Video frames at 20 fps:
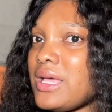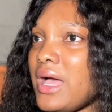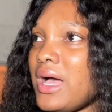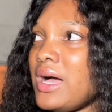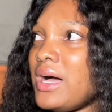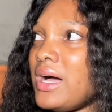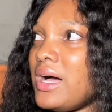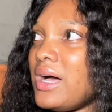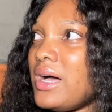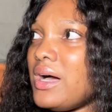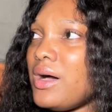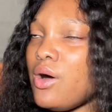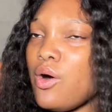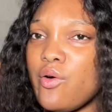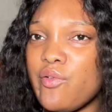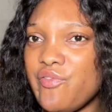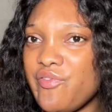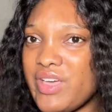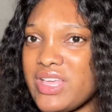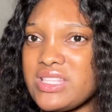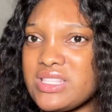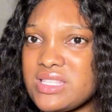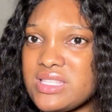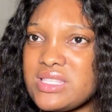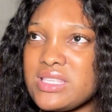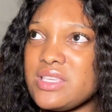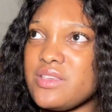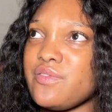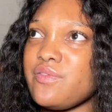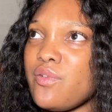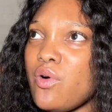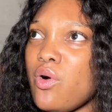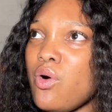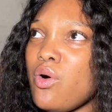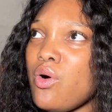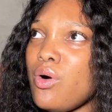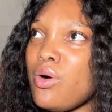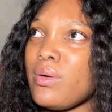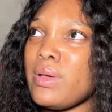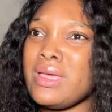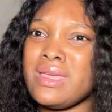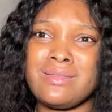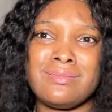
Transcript: offensive or